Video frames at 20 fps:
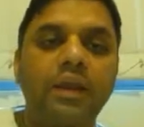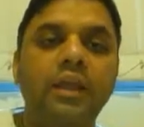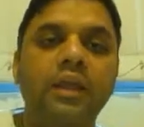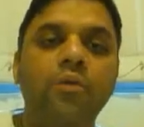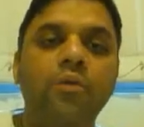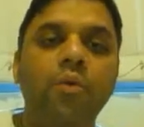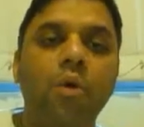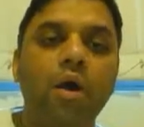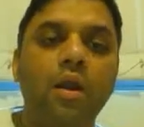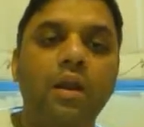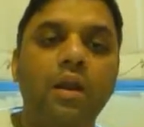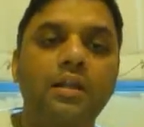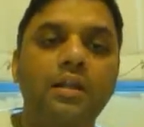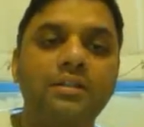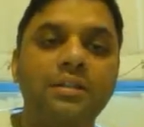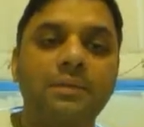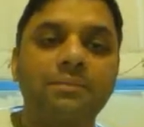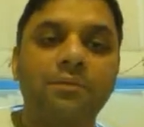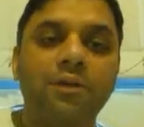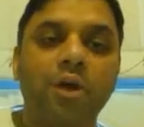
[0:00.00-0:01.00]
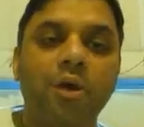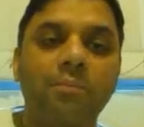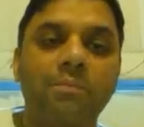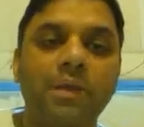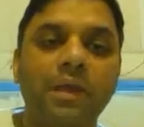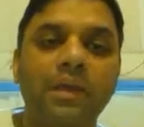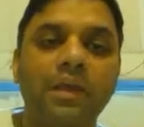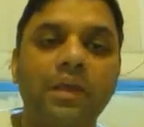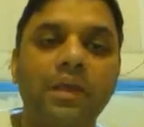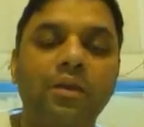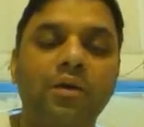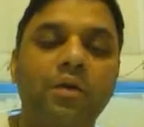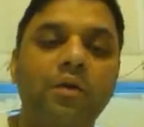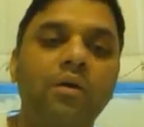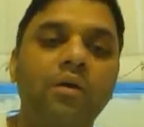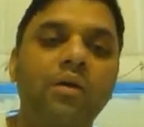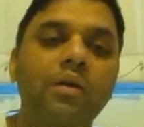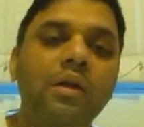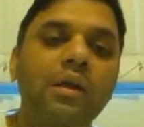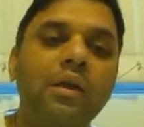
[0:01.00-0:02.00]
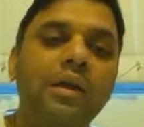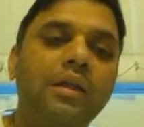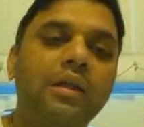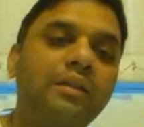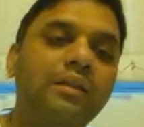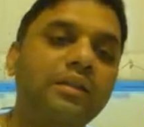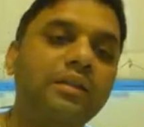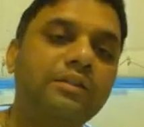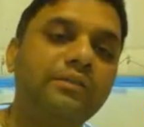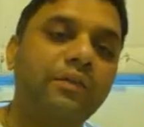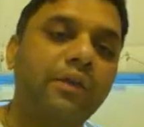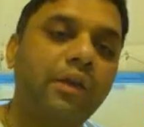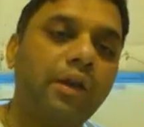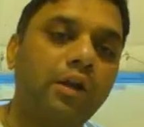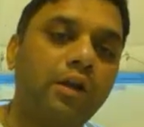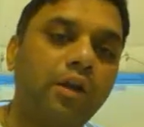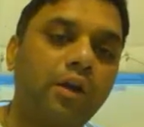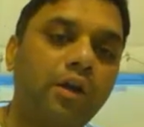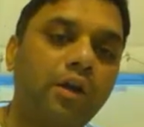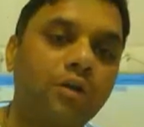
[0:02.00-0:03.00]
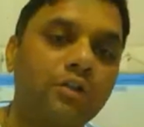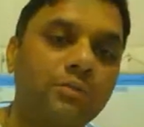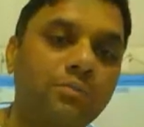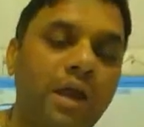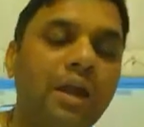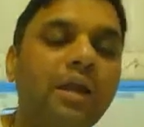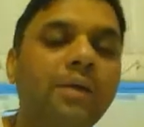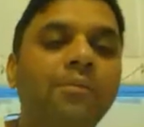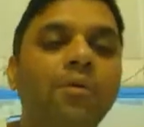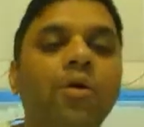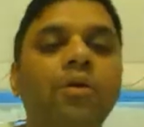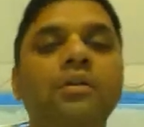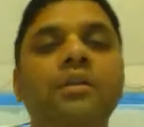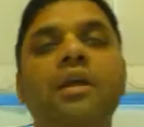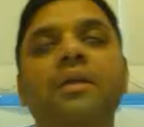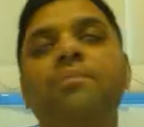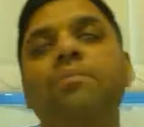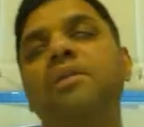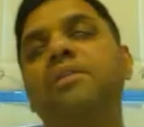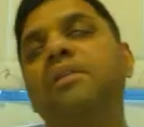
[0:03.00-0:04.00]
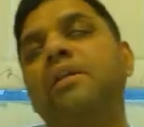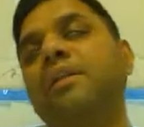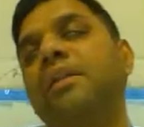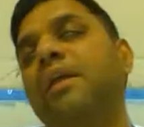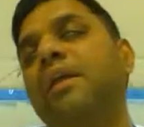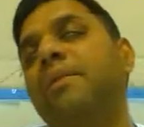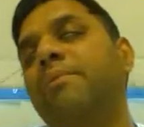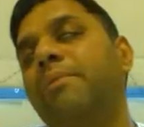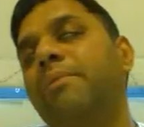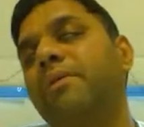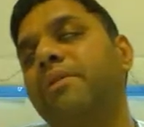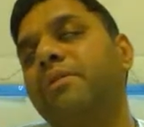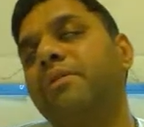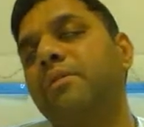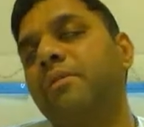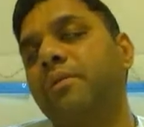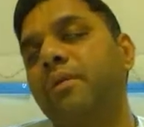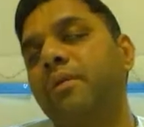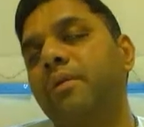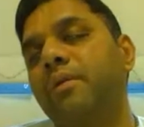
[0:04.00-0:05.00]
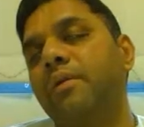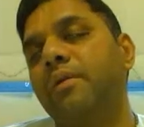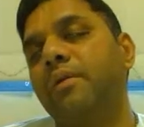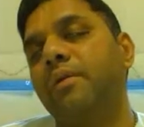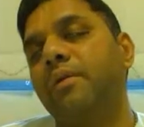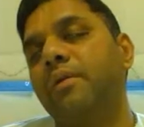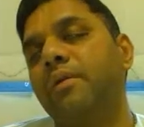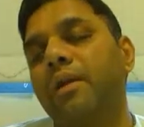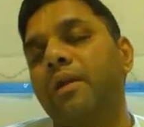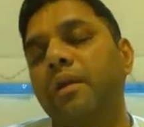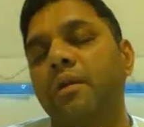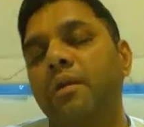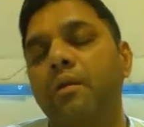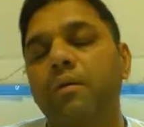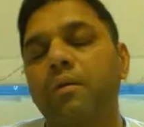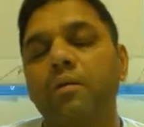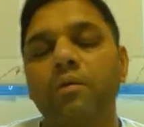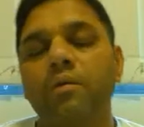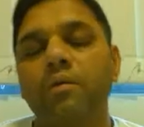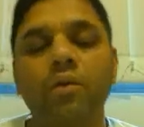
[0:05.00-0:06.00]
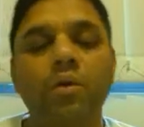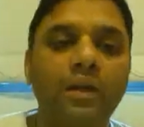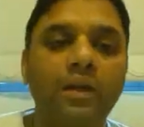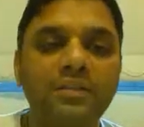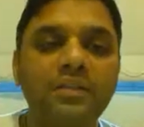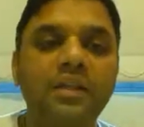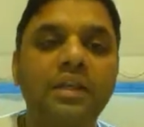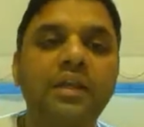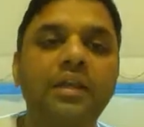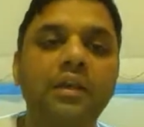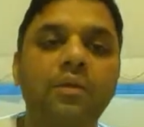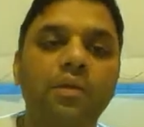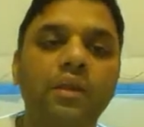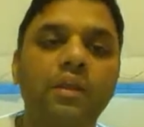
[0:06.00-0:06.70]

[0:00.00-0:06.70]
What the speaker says: and any quarrelsome topic, talk about that, but not only that.